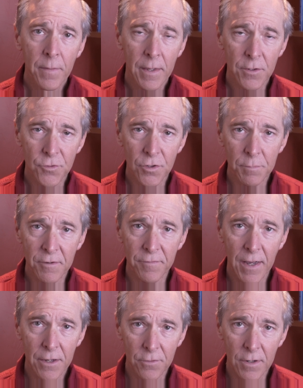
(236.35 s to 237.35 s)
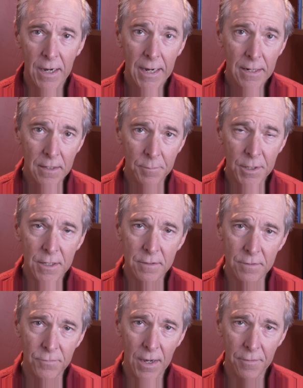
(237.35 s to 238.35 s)
It should be valued highly
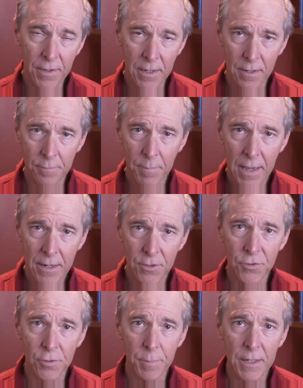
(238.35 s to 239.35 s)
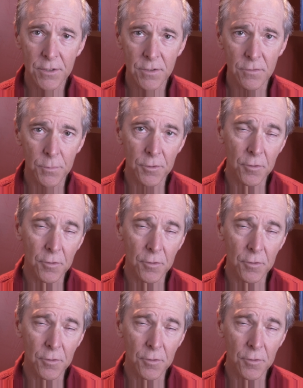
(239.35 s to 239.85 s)
because of how they can manage your patients with